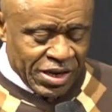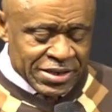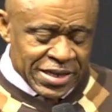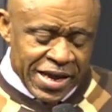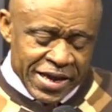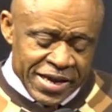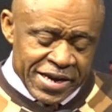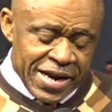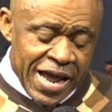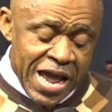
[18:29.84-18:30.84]
He says,
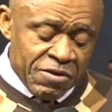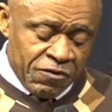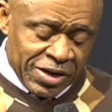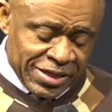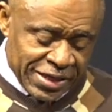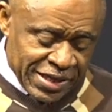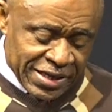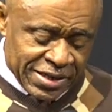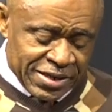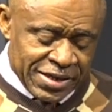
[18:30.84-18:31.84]
In
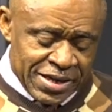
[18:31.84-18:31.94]
everything